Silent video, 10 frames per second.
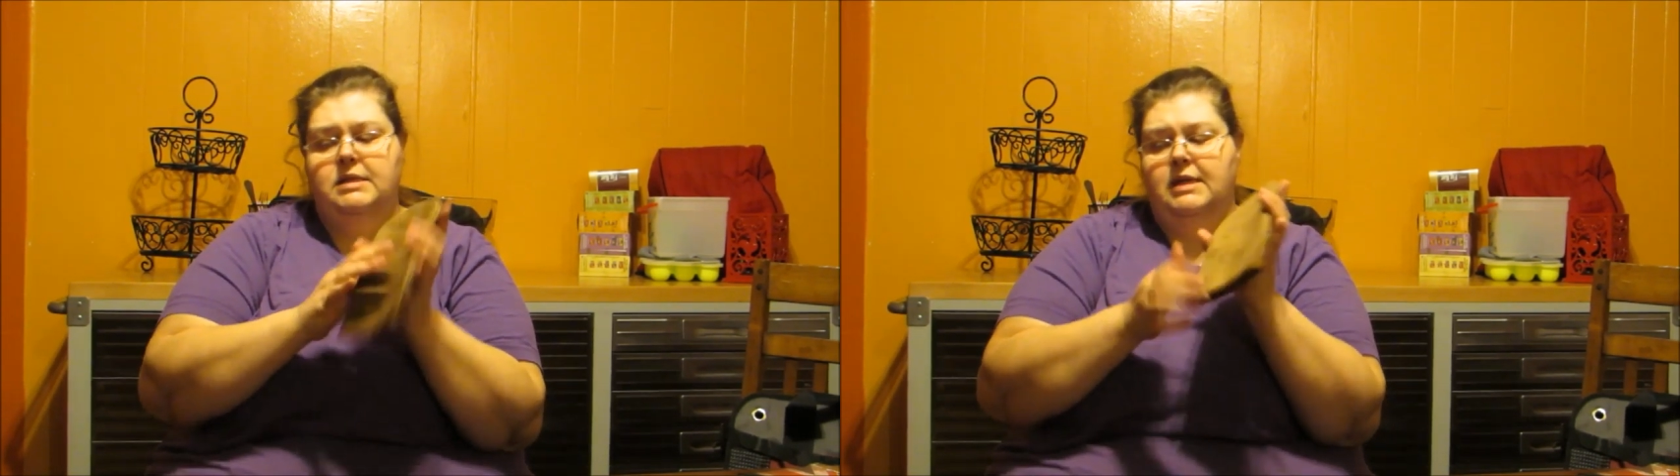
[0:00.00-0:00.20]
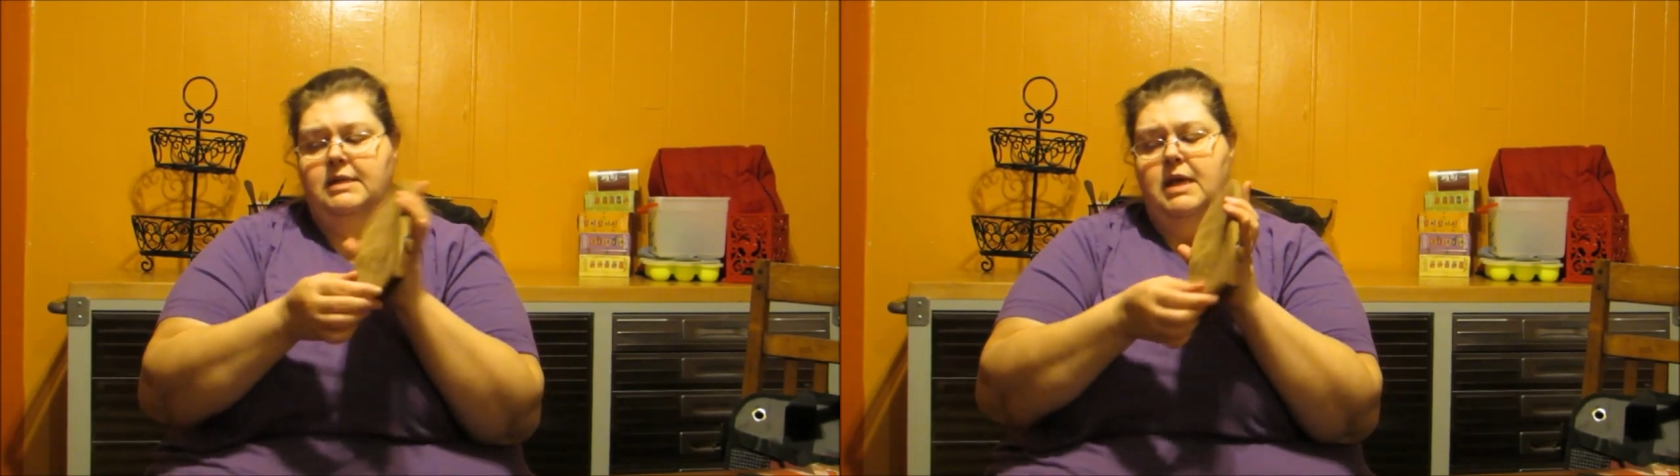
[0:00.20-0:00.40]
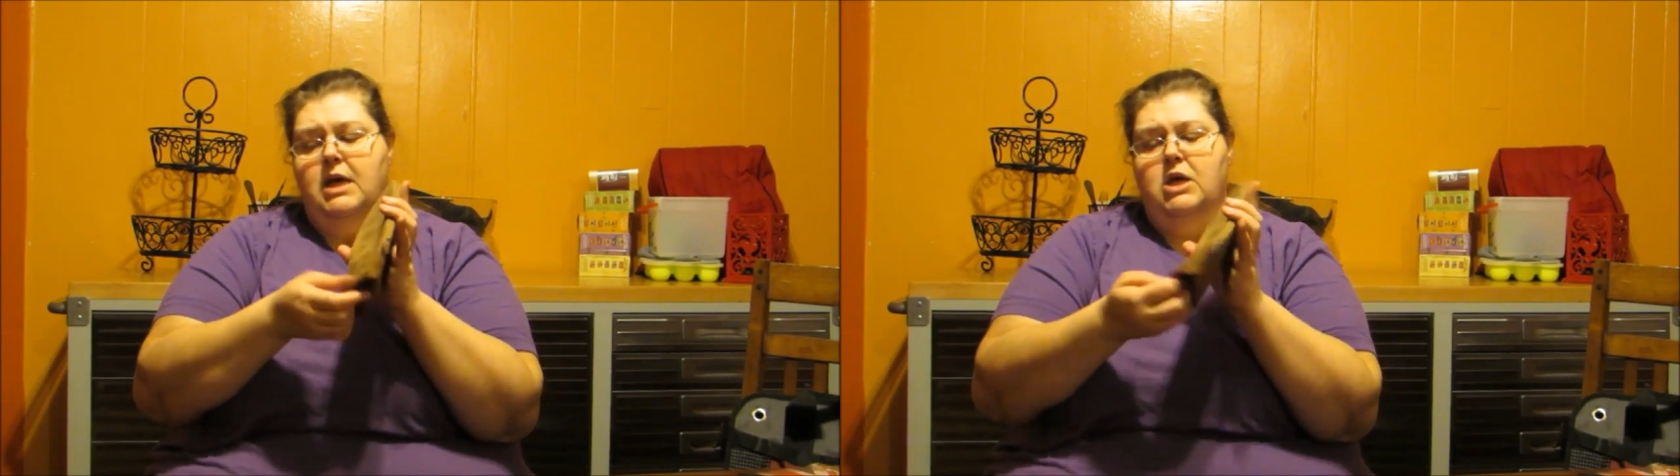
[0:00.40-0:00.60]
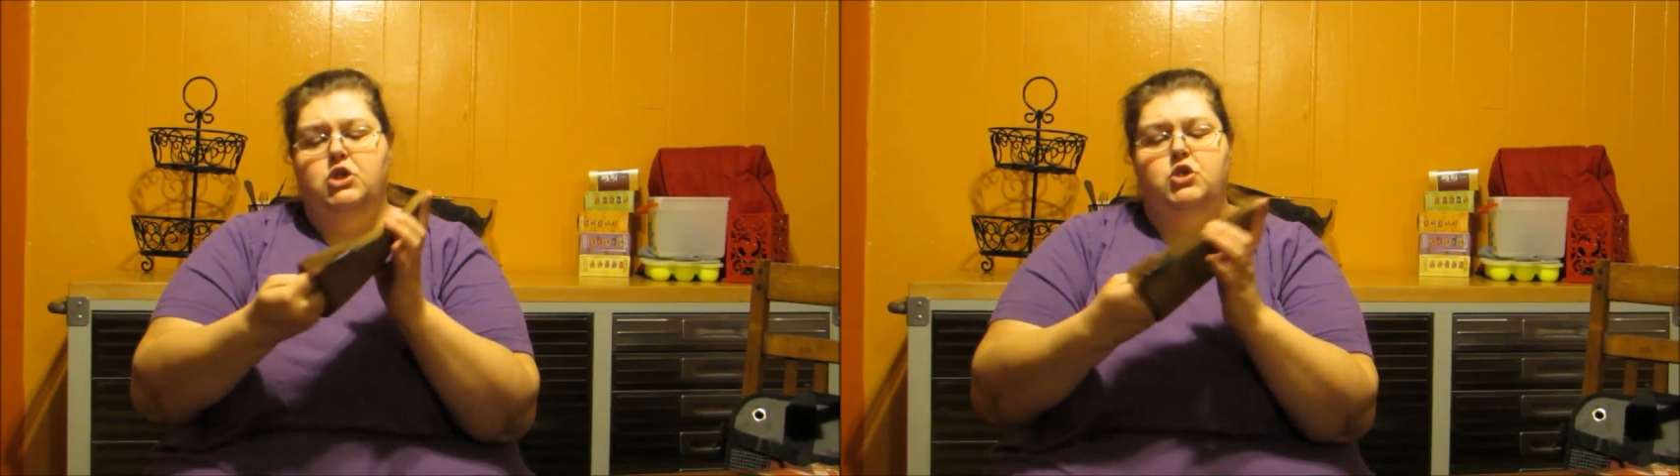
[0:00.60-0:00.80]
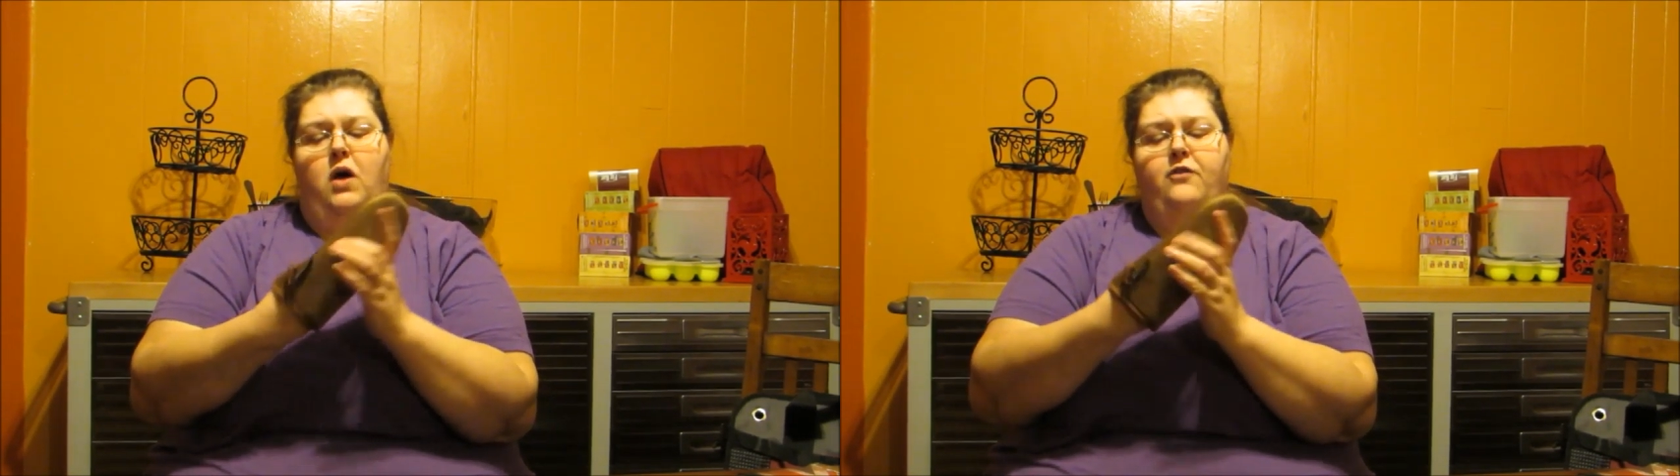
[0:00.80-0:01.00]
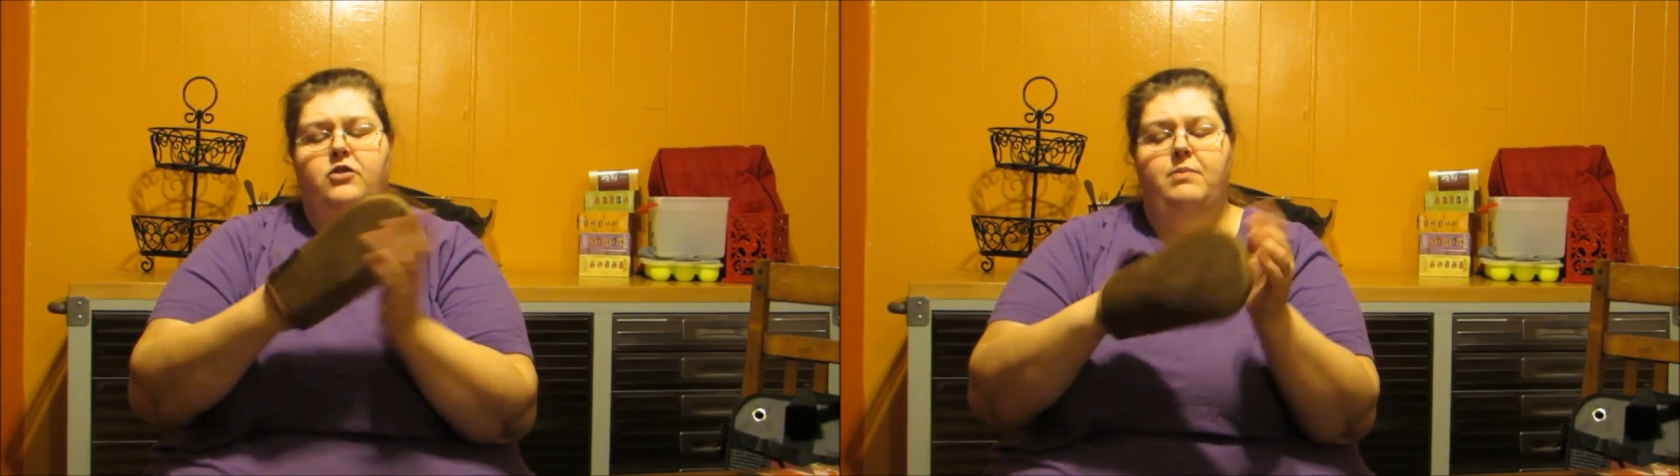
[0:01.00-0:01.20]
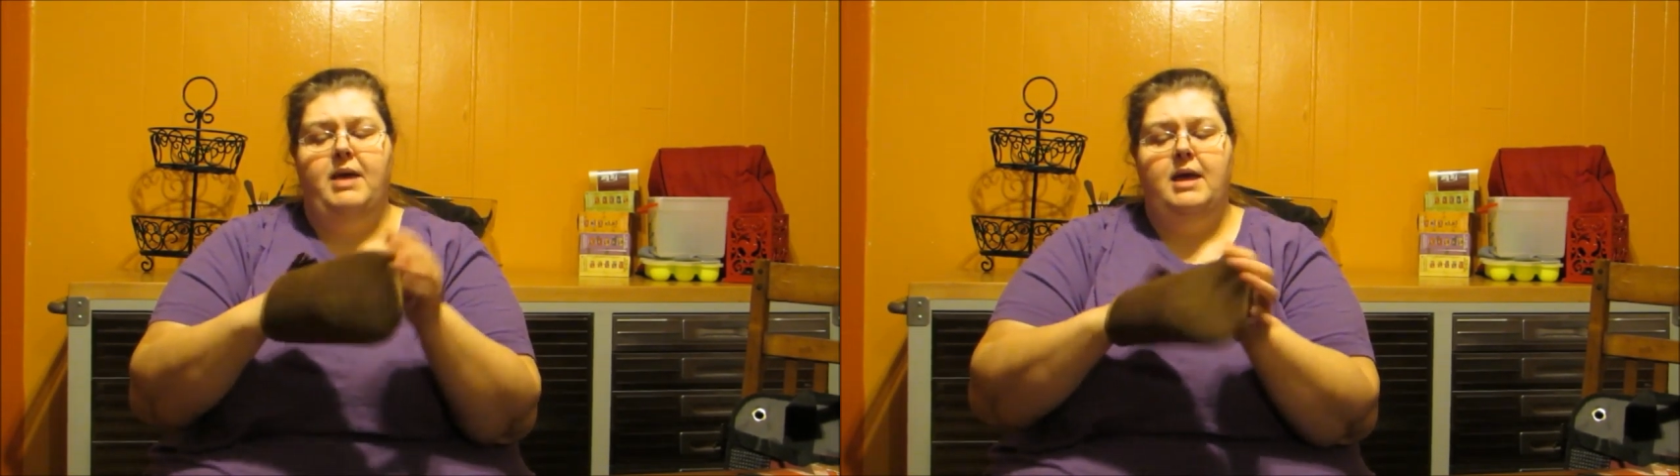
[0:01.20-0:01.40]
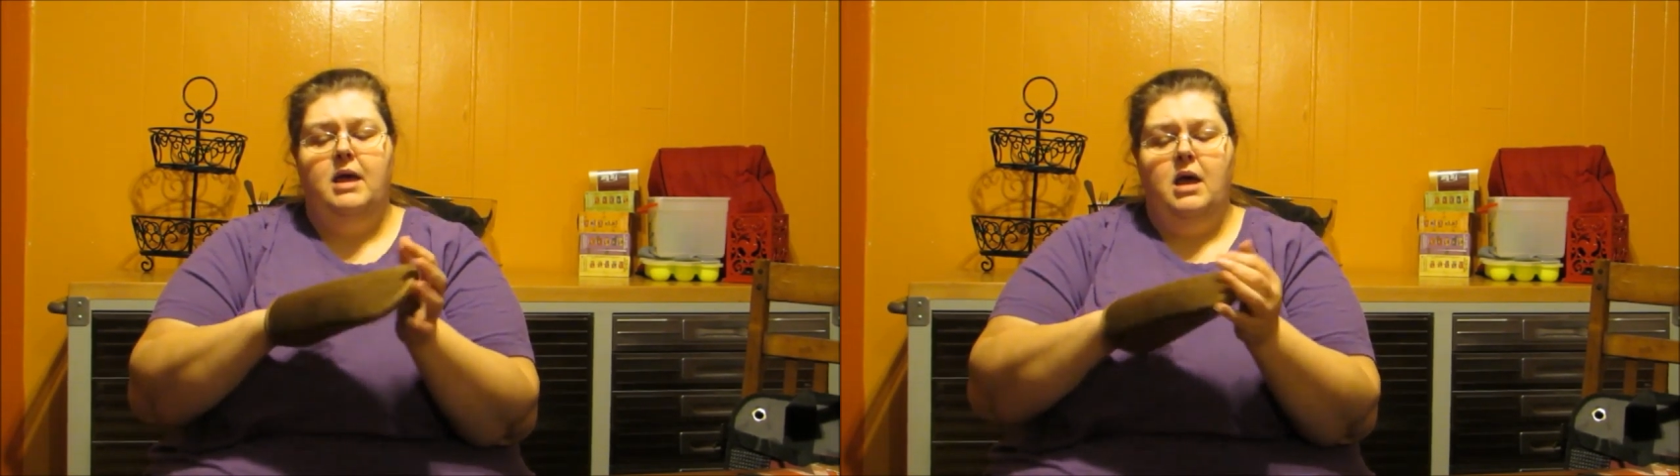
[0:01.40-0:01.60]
nice soft mitt.